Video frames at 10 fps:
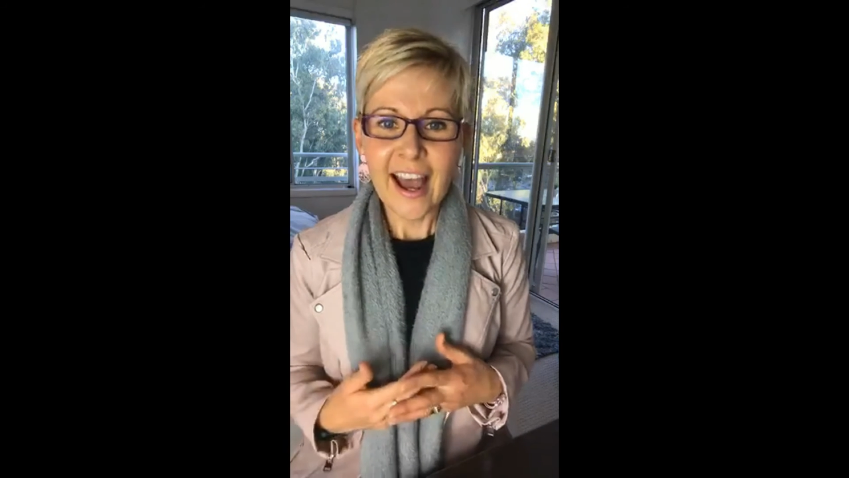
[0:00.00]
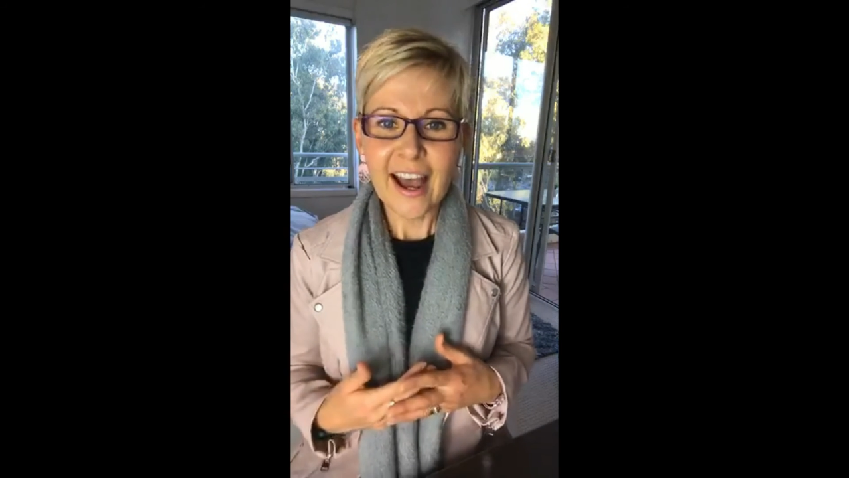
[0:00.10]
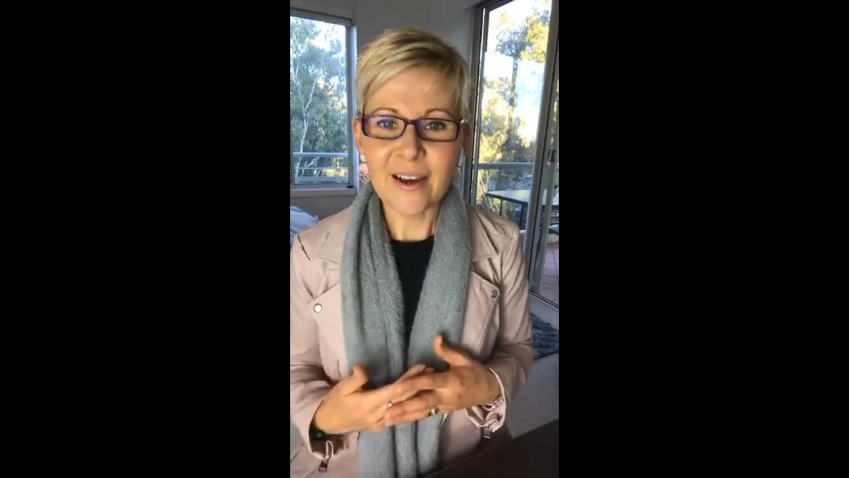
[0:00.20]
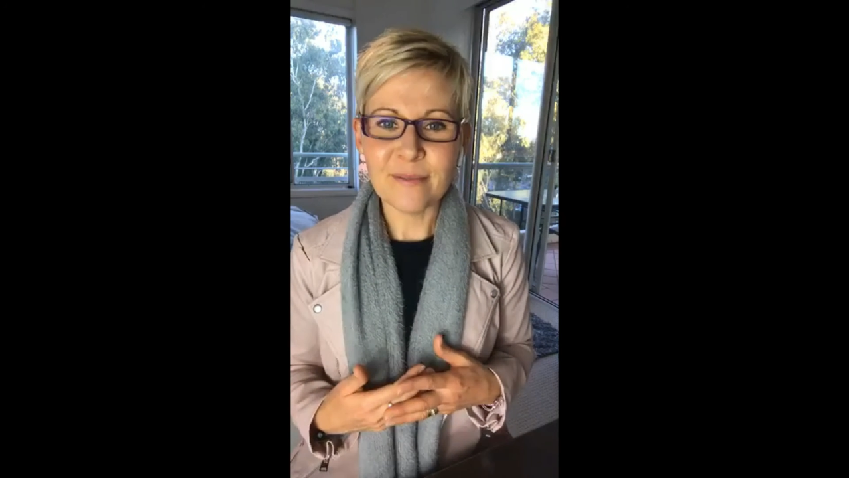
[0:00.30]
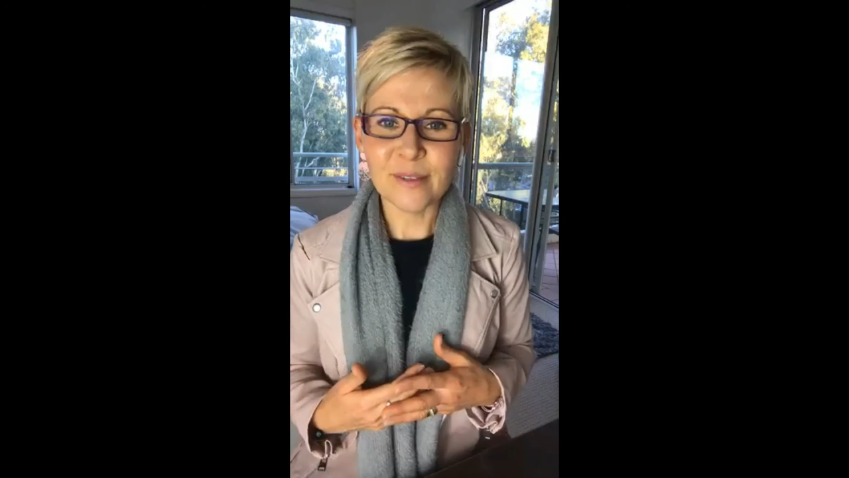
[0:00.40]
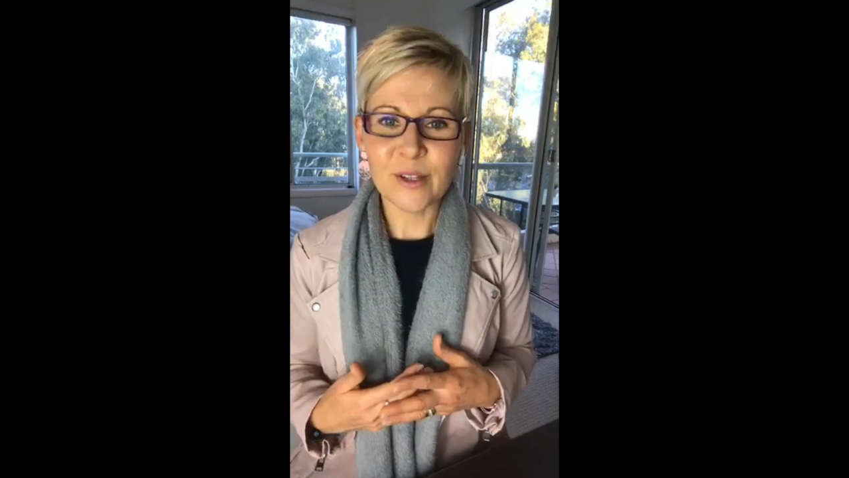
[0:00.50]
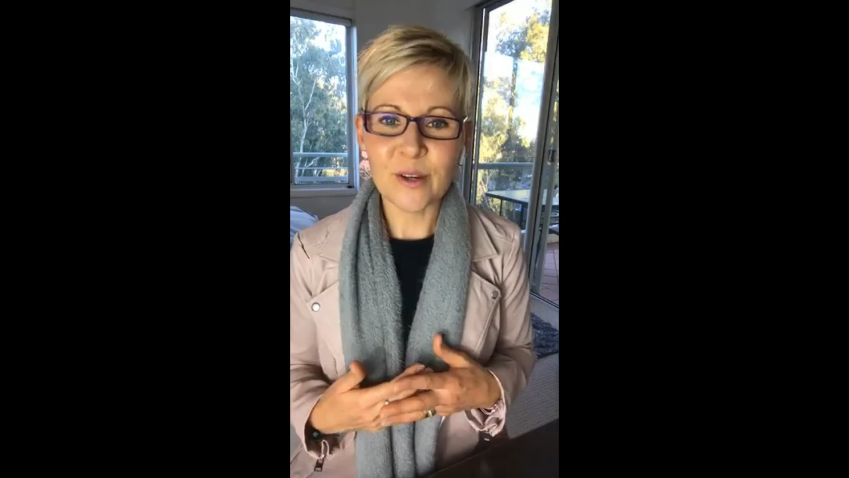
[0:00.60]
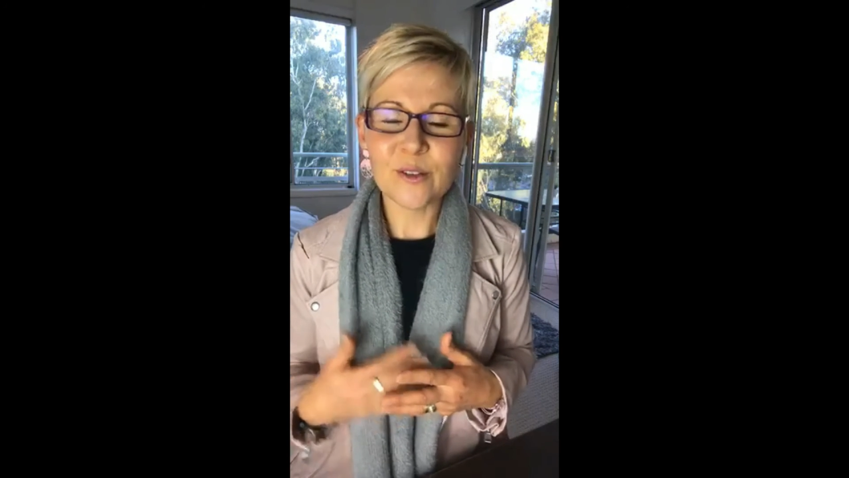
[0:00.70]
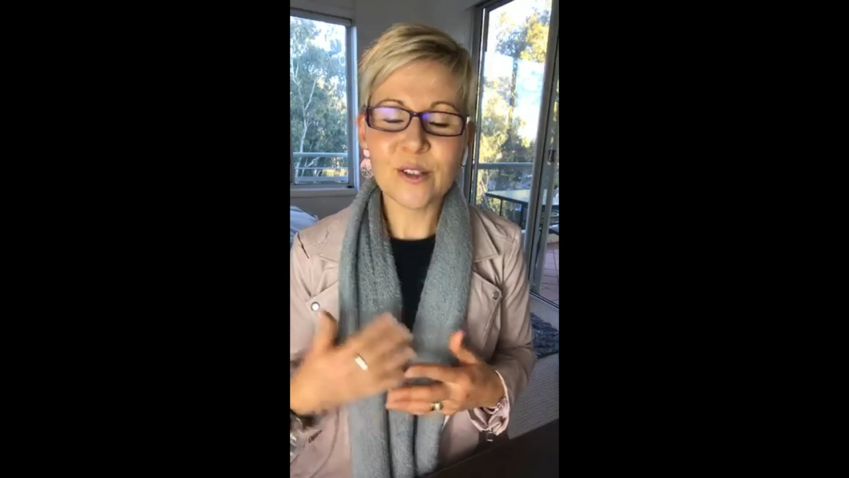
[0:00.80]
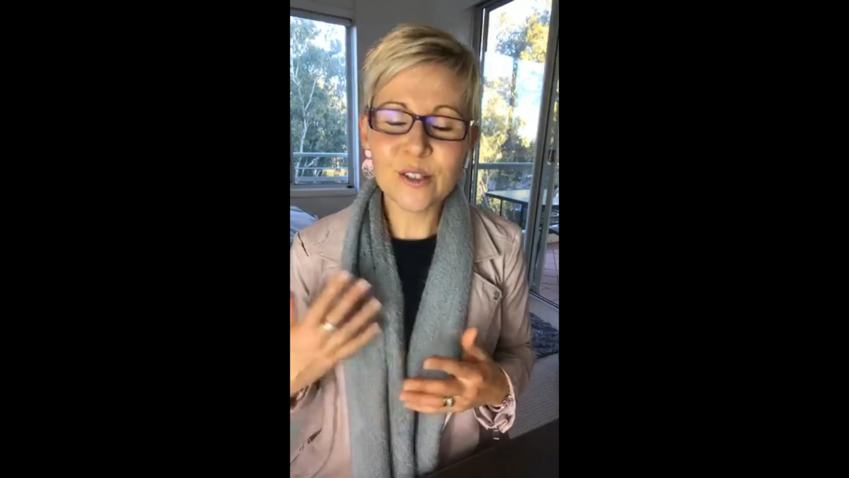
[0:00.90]
um,
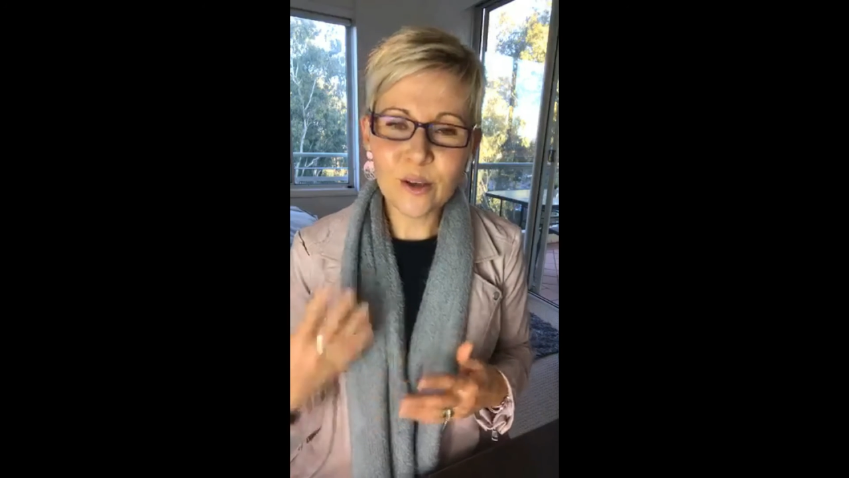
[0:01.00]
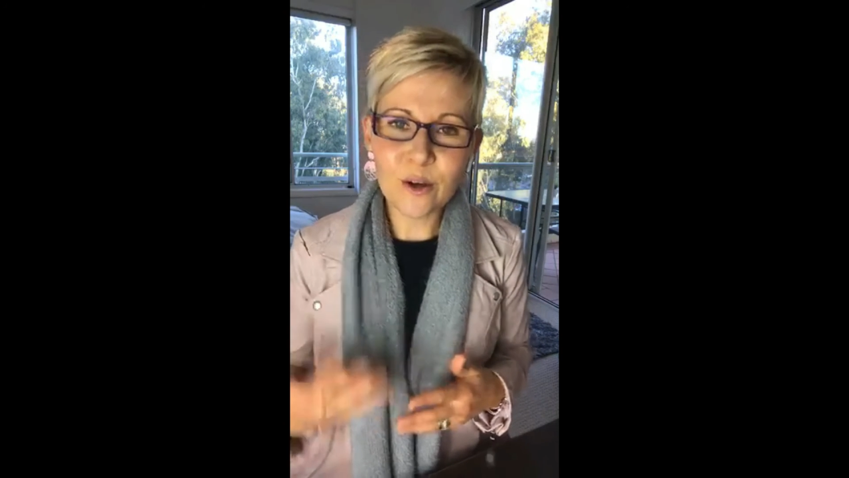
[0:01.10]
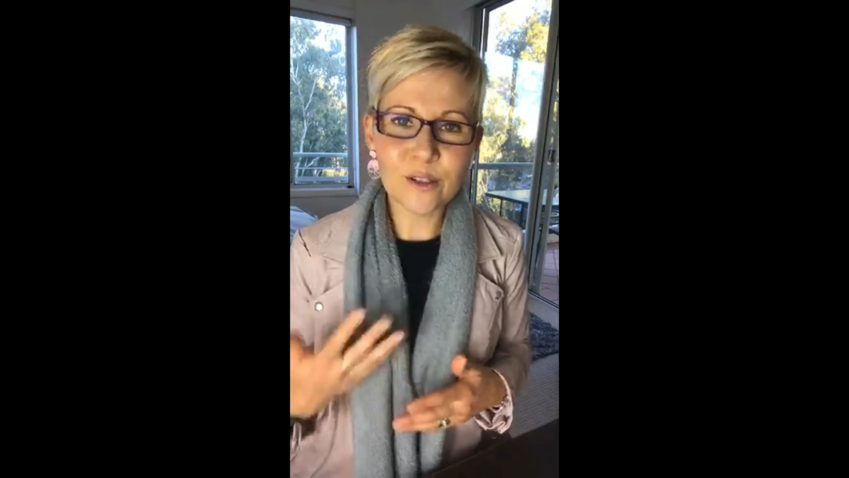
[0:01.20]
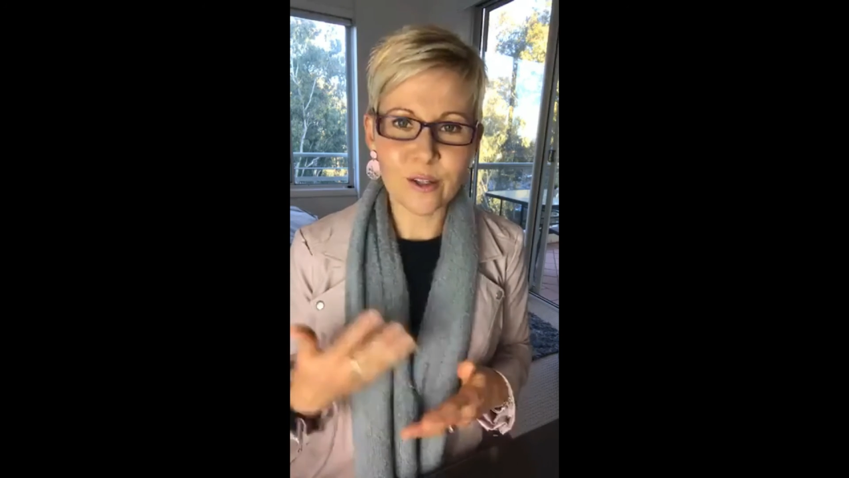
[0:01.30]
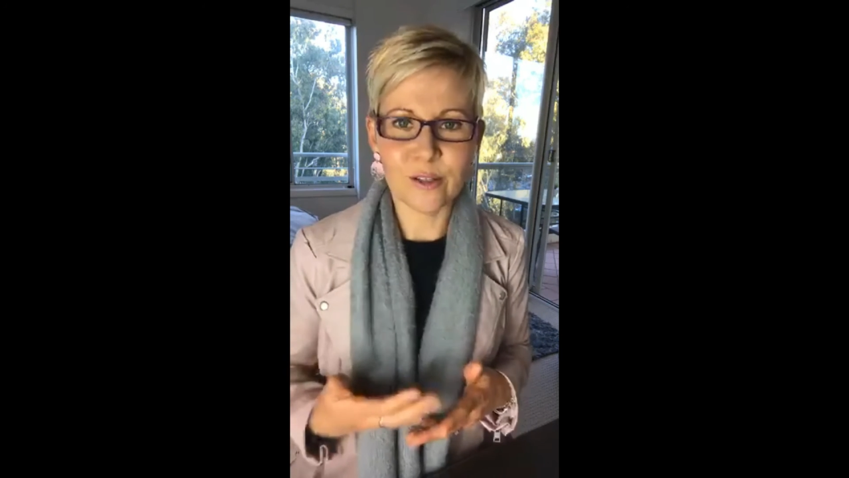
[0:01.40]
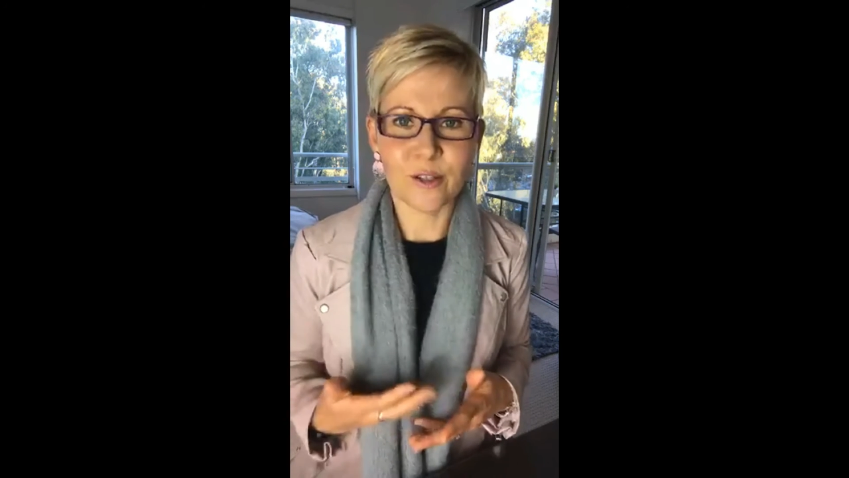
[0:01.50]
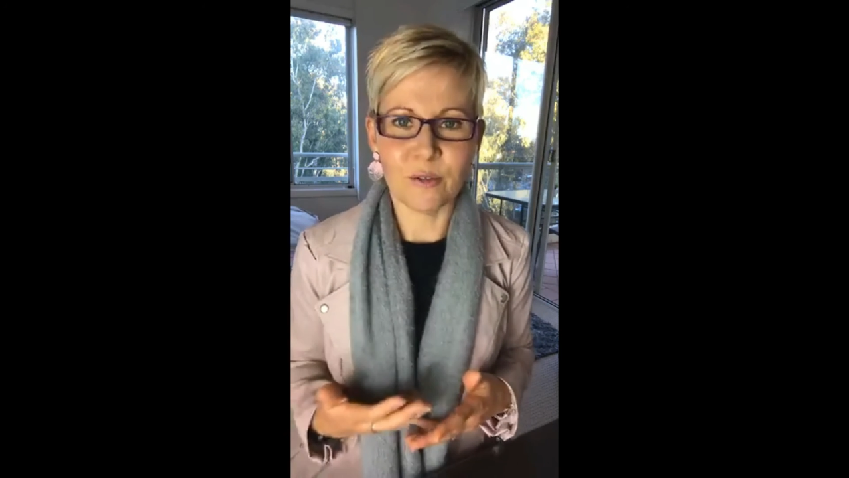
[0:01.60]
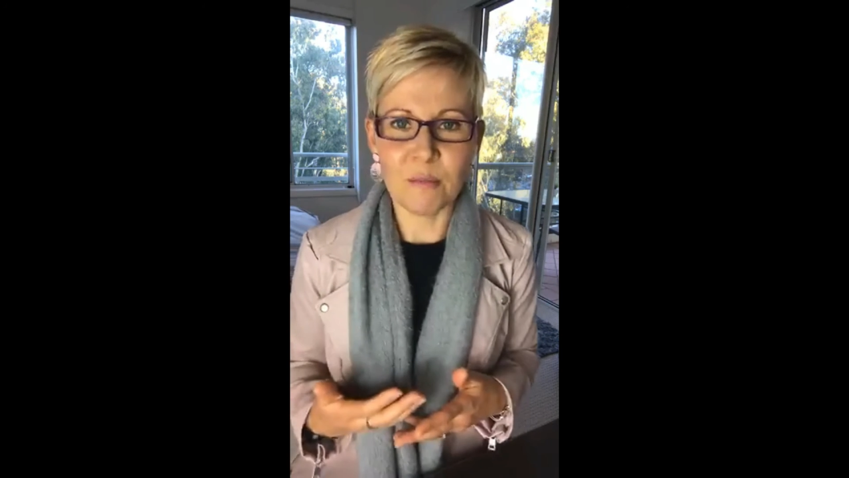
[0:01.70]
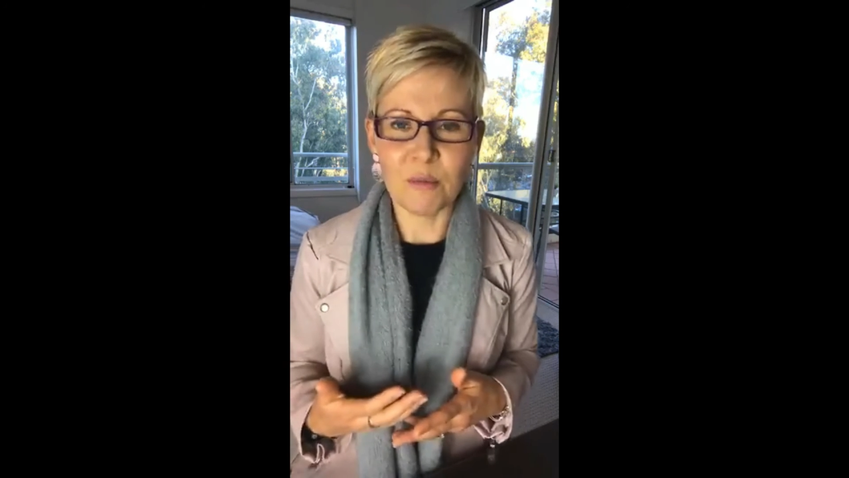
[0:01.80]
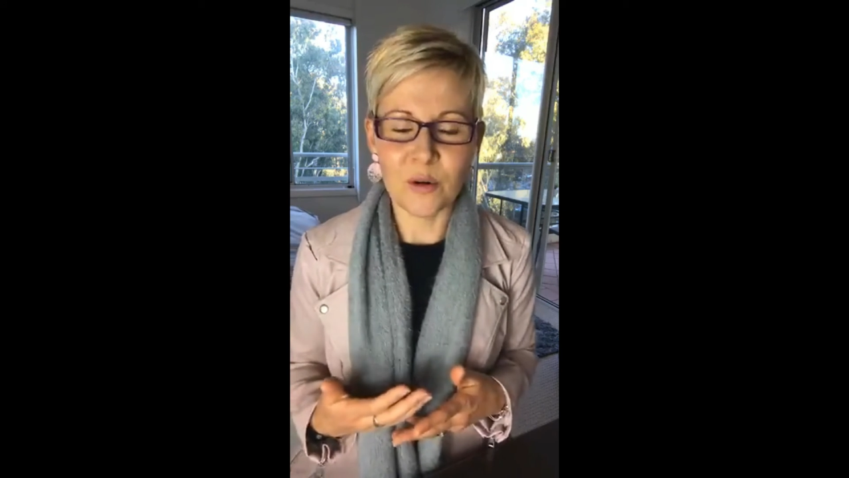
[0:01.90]
so so so so
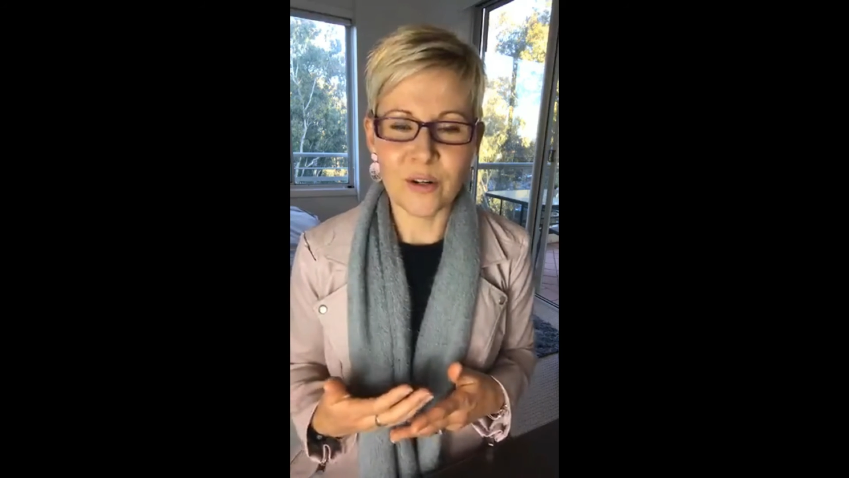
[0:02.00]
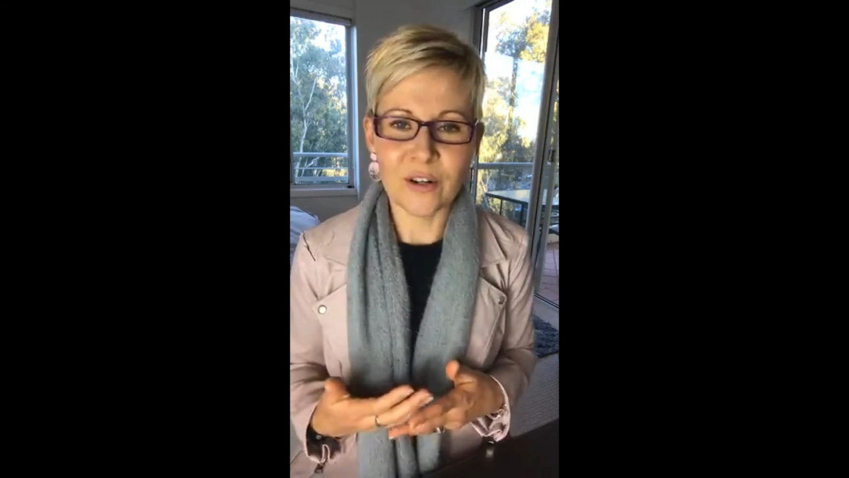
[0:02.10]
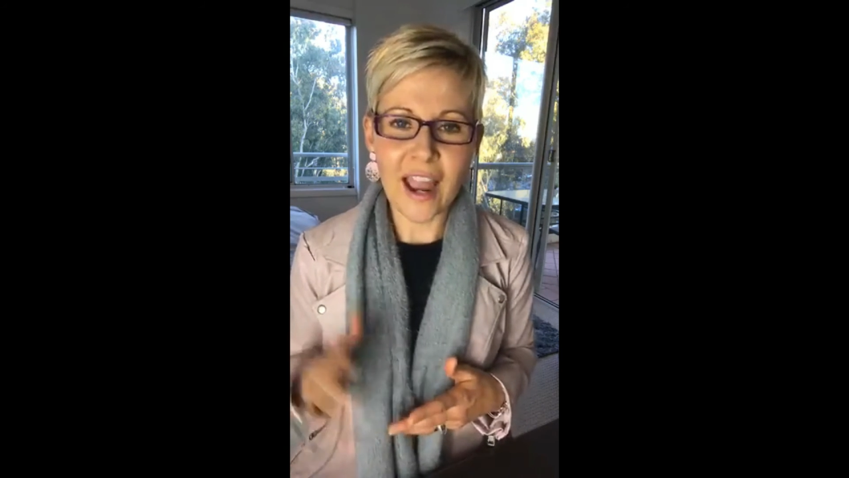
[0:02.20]
important